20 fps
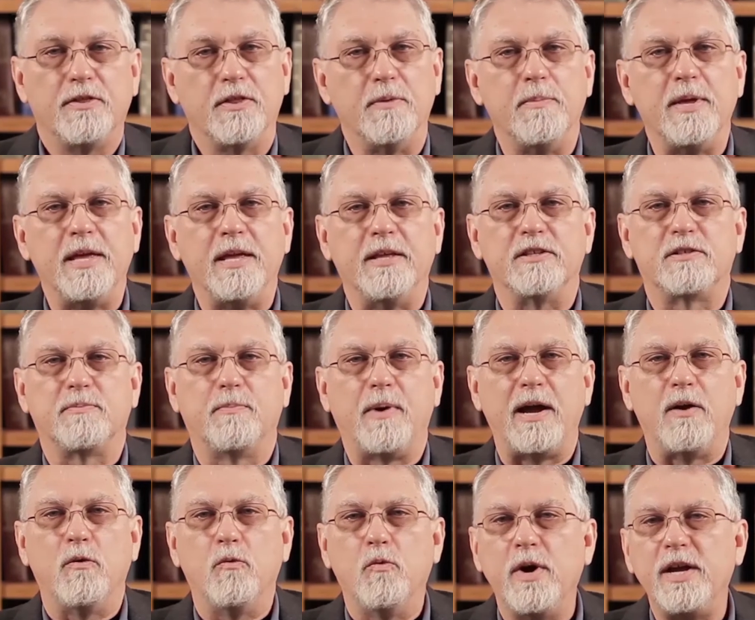The means
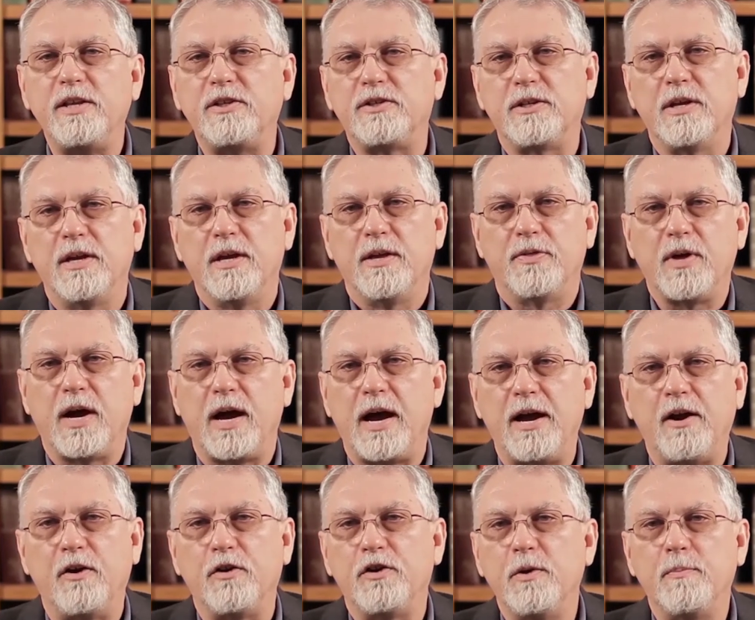by which the
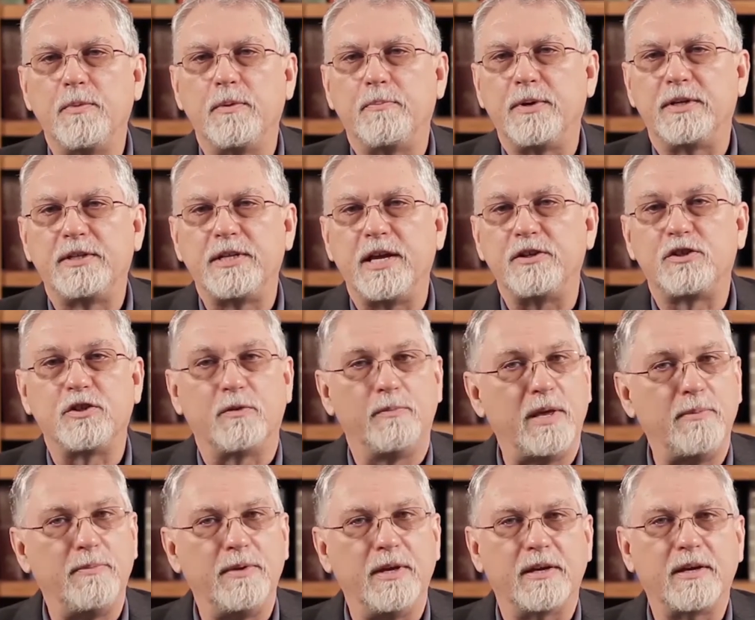higher human potential
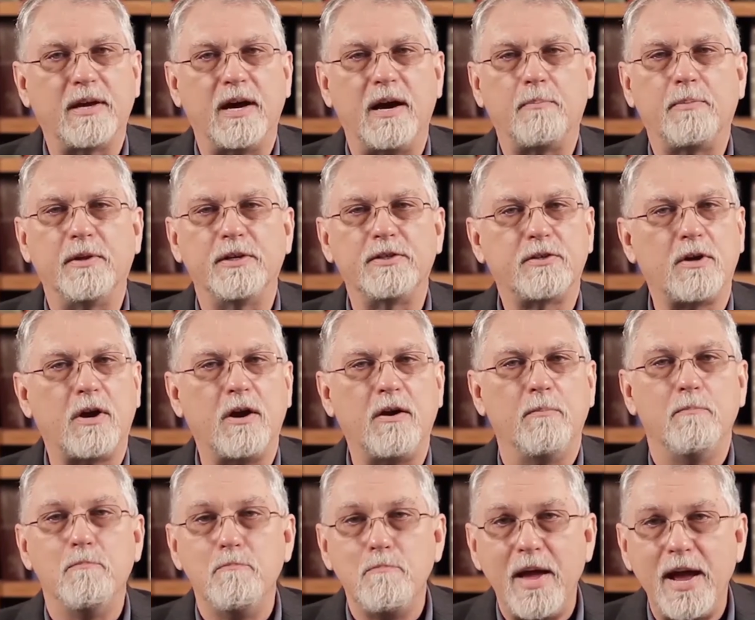may be accomplished are
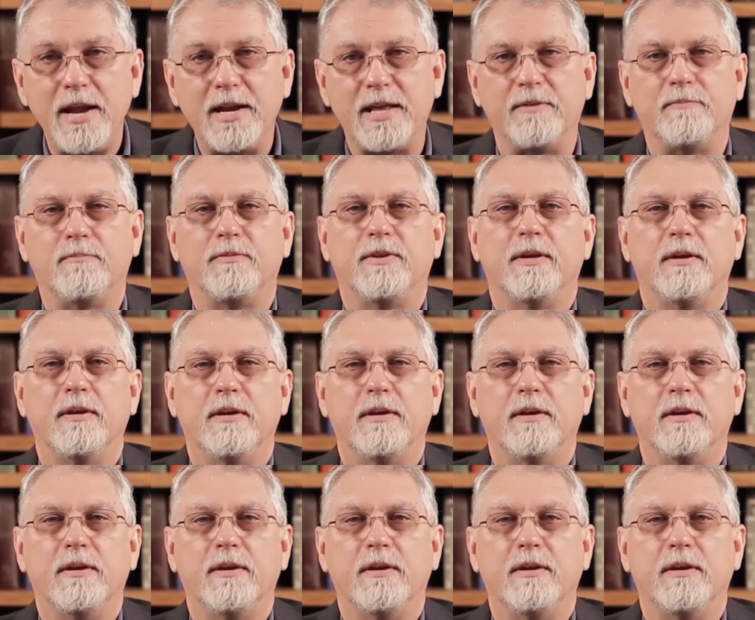many,